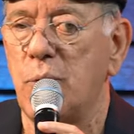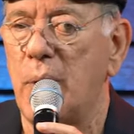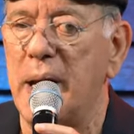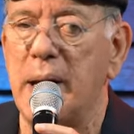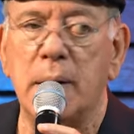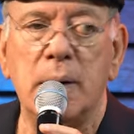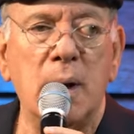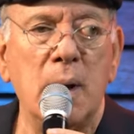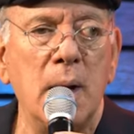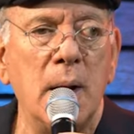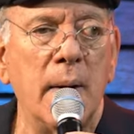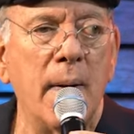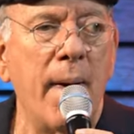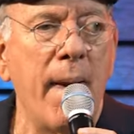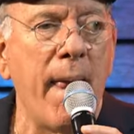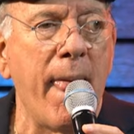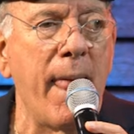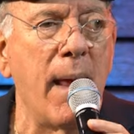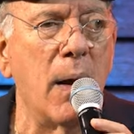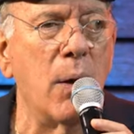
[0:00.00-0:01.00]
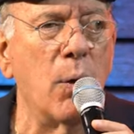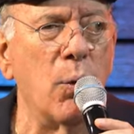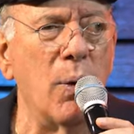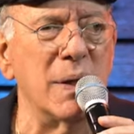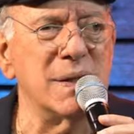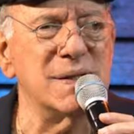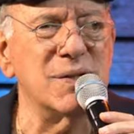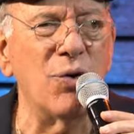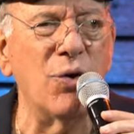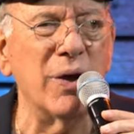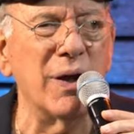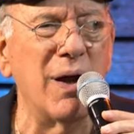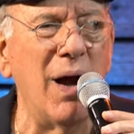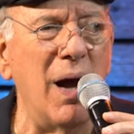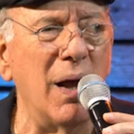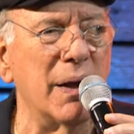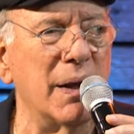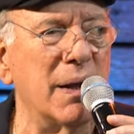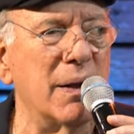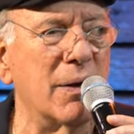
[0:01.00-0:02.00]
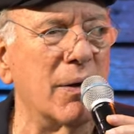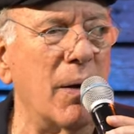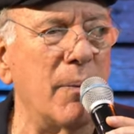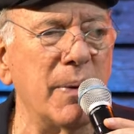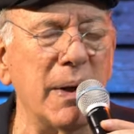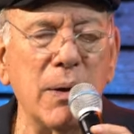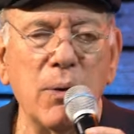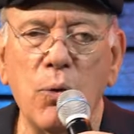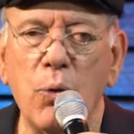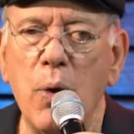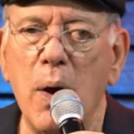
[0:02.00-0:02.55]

Where, what's going on here? I mean,